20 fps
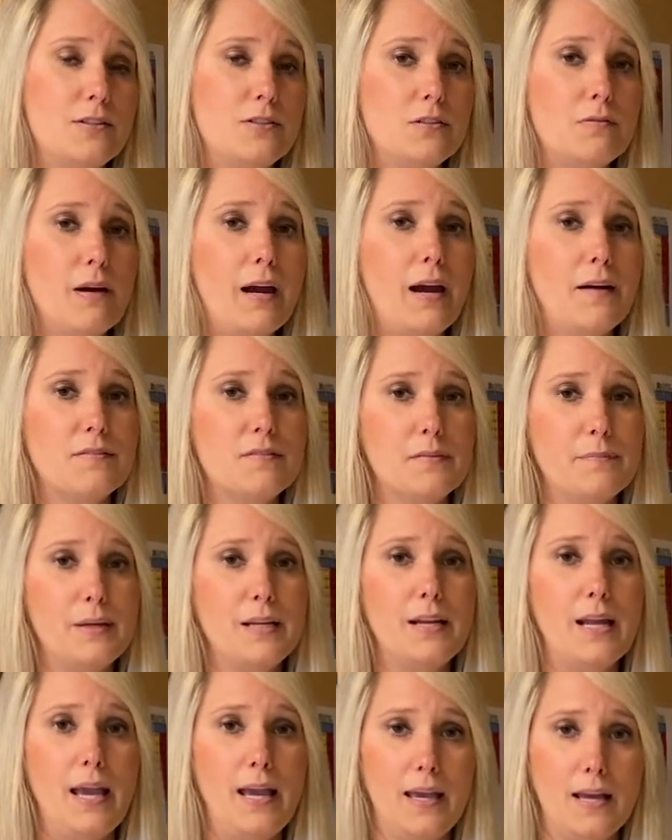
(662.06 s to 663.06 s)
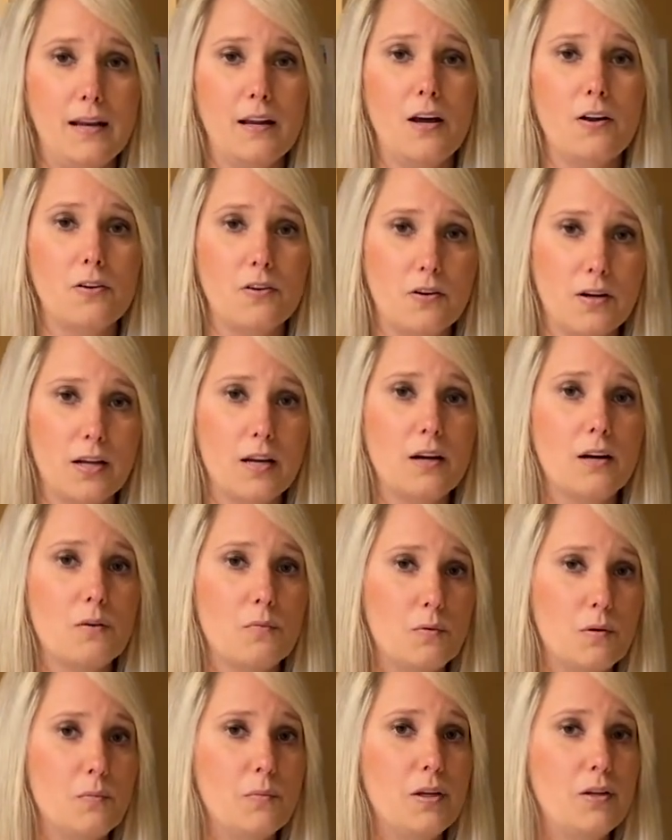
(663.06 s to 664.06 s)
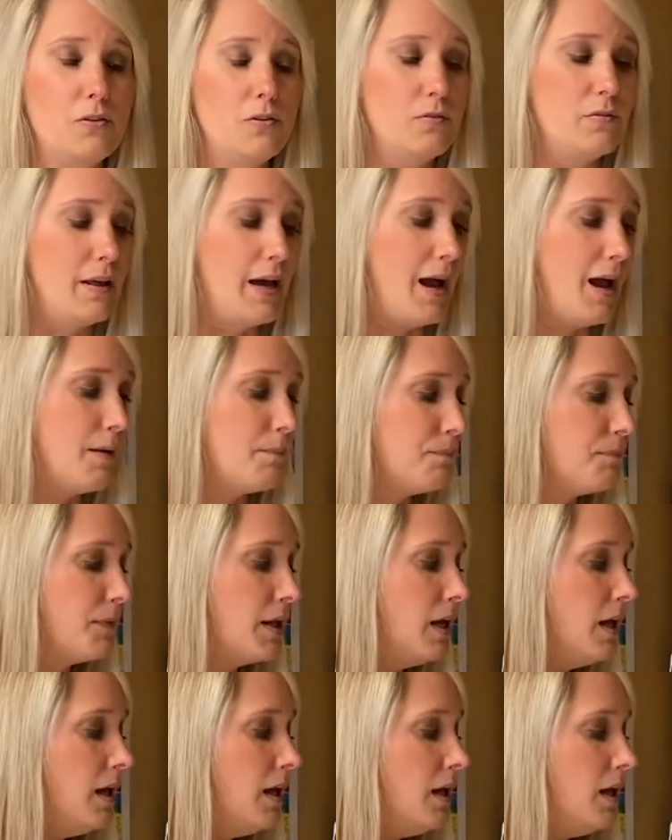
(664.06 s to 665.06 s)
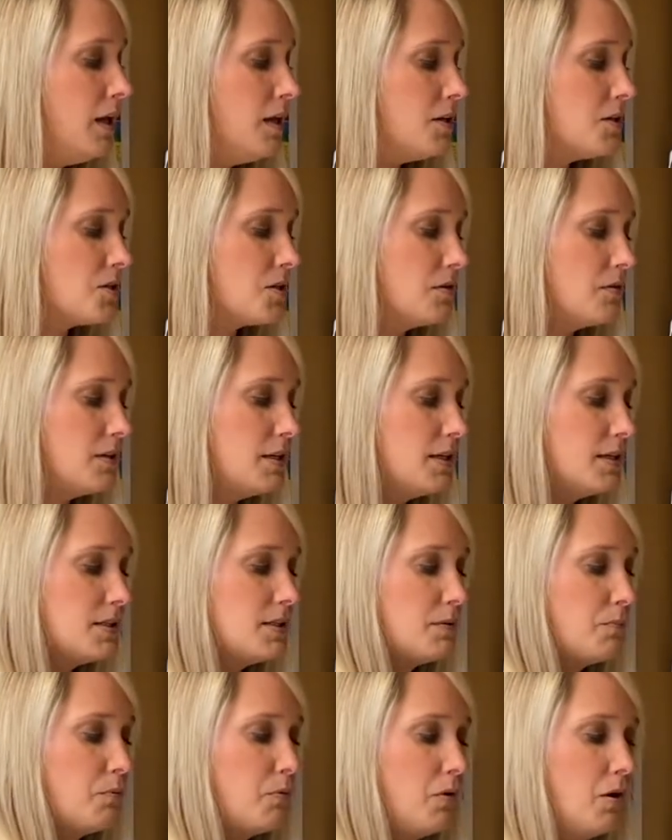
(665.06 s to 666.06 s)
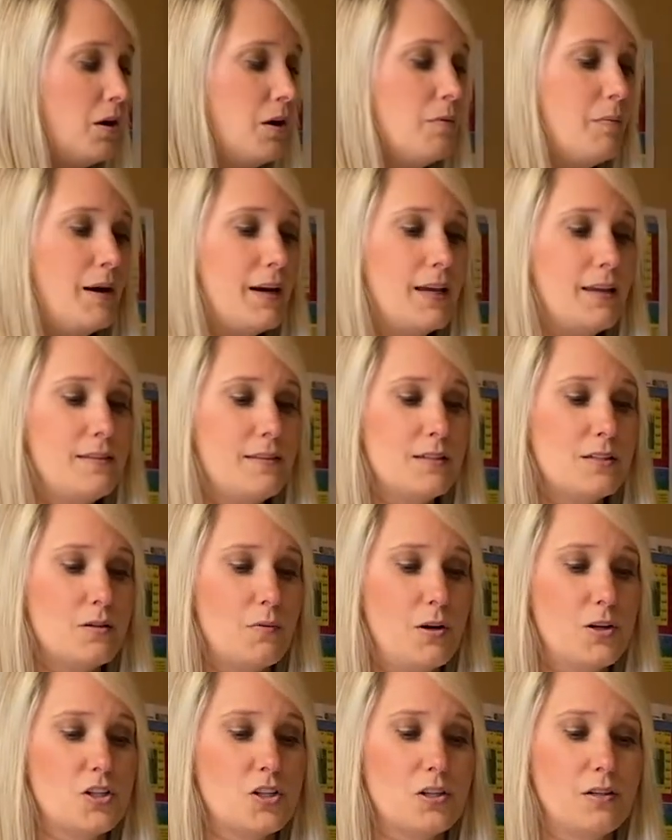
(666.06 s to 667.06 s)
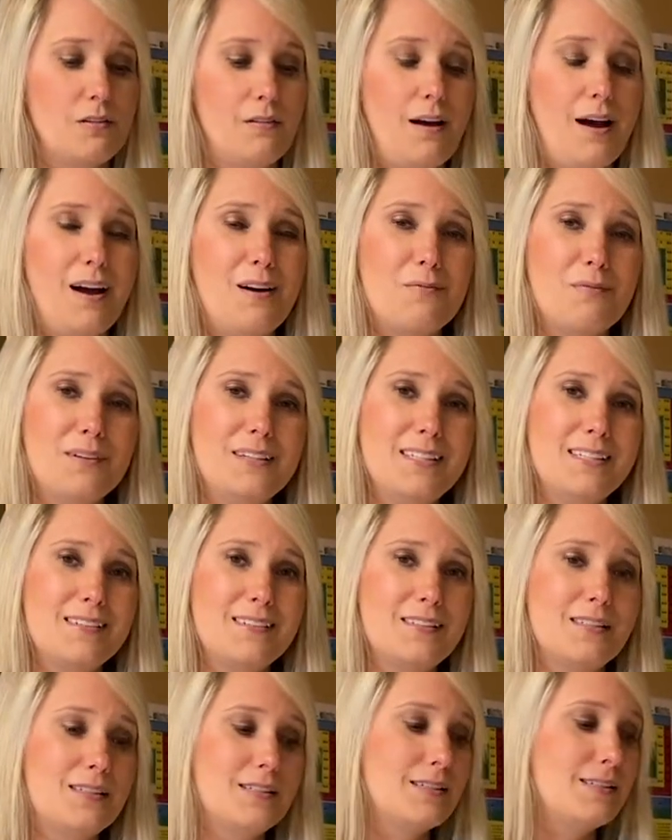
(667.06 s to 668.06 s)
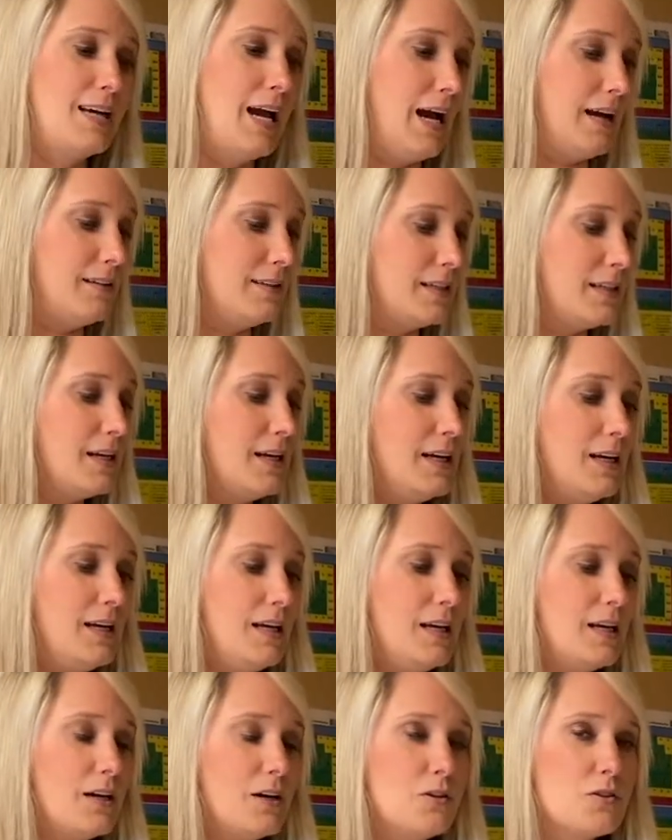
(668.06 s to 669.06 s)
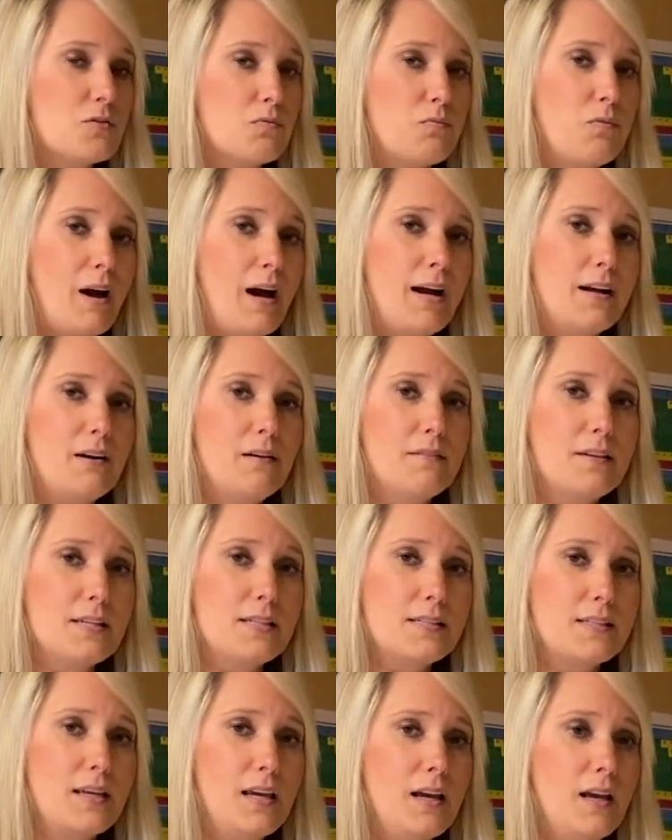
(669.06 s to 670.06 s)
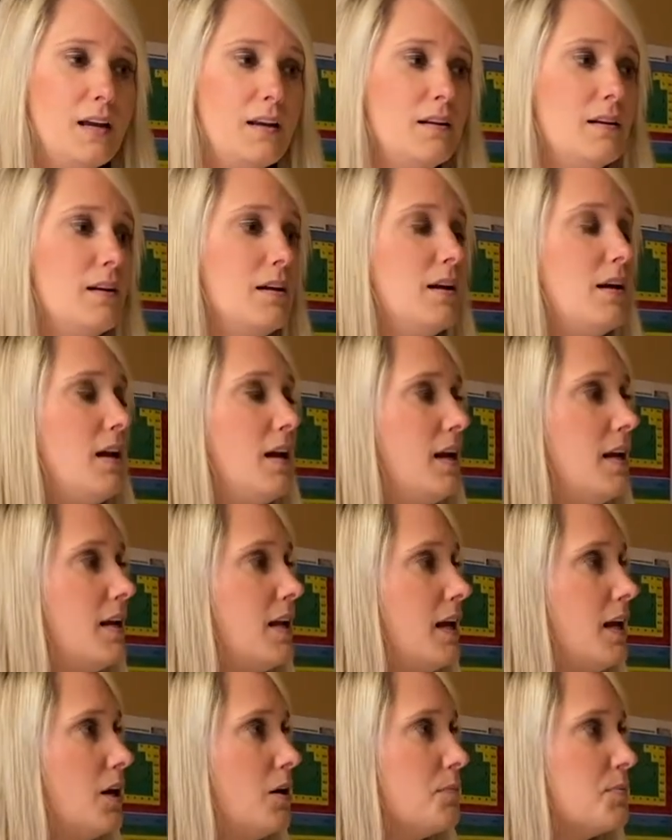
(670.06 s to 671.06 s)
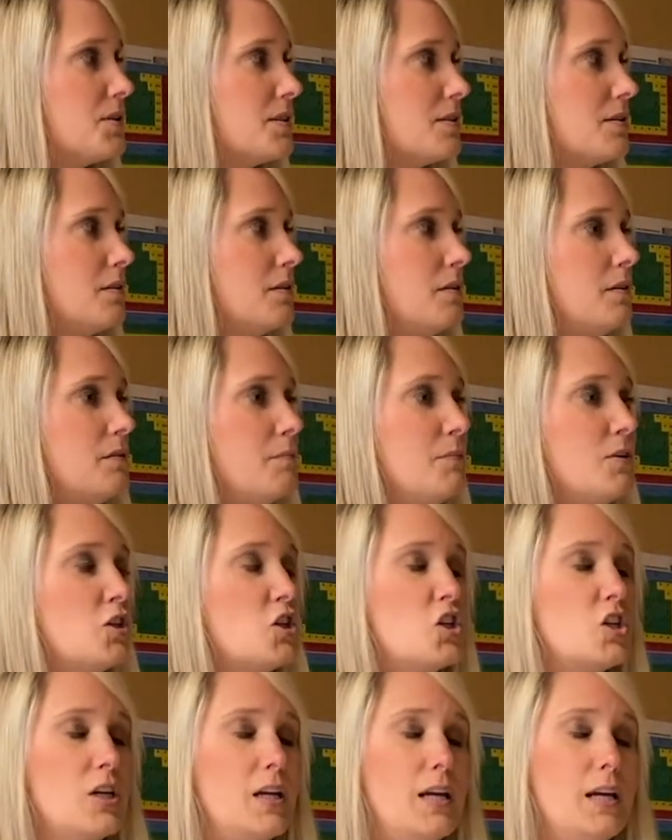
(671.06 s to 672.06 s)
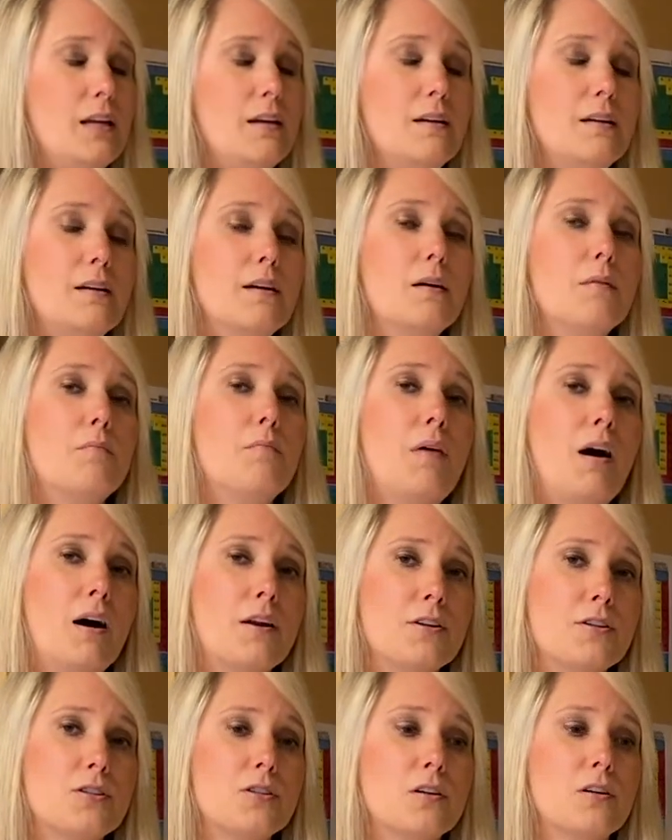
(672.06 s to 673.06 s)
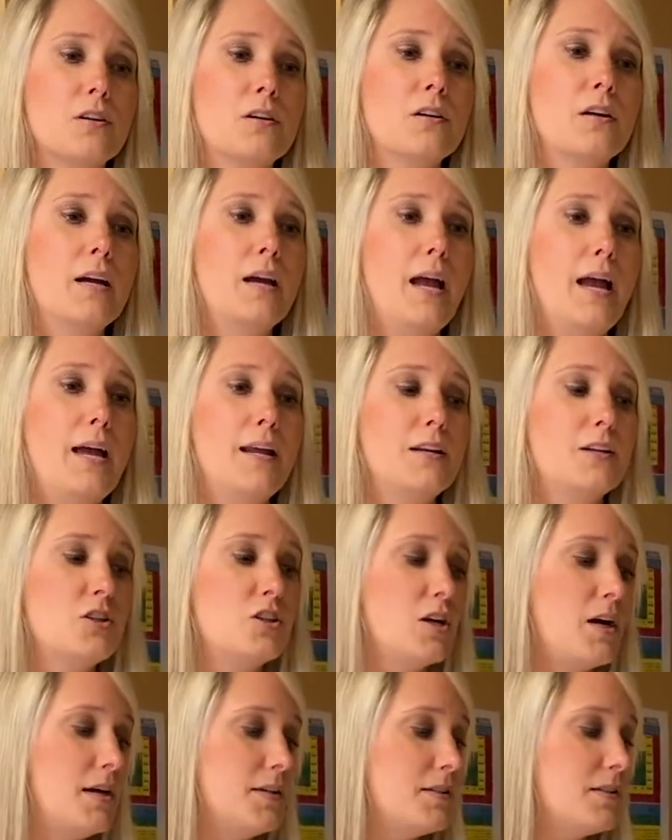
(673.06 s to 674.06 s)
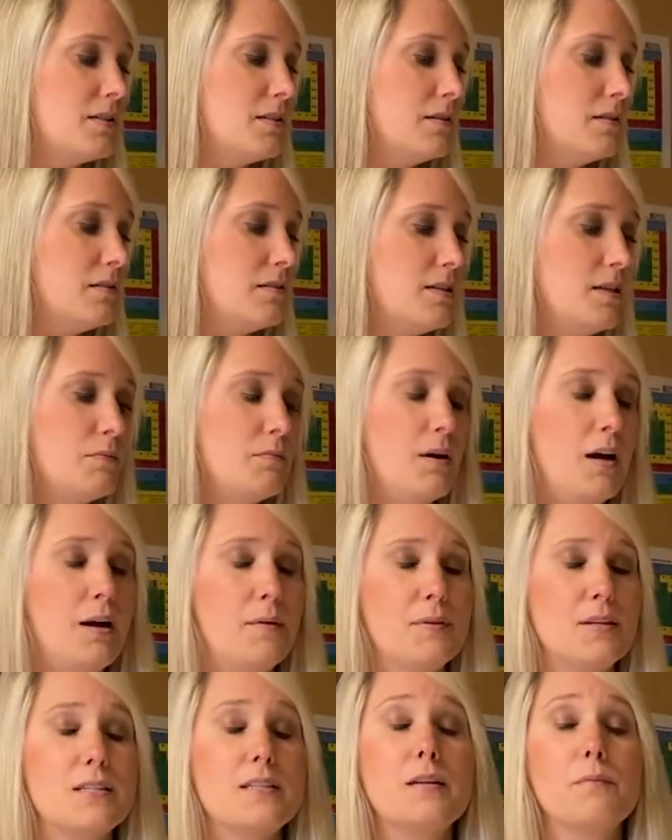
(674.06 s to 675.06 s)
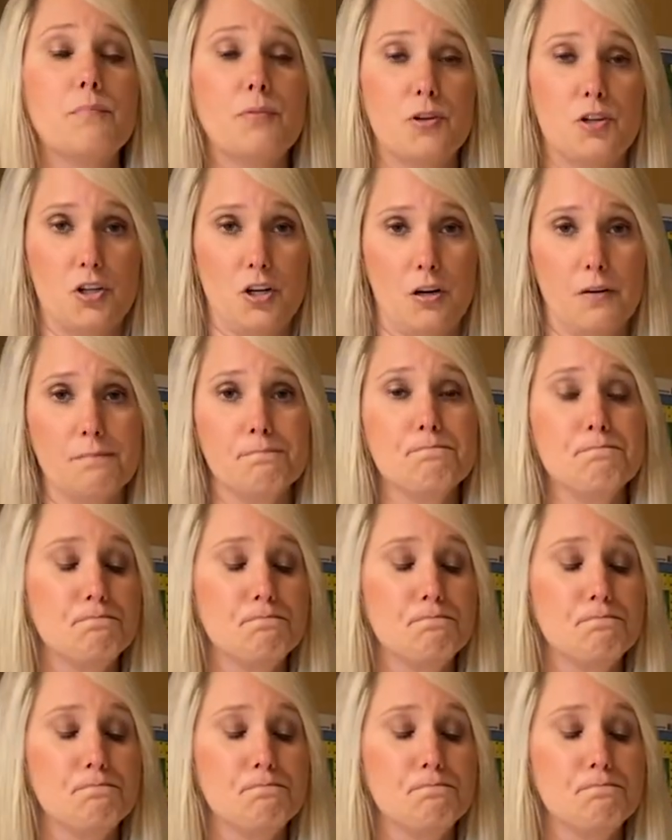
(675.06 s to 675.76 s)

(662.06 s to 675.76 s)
do have to be naked under here when we do that. So this probe, I get this question a lot. What is this exactly? It goes right on the skin and it helps the machine monitor and adjust the temperature.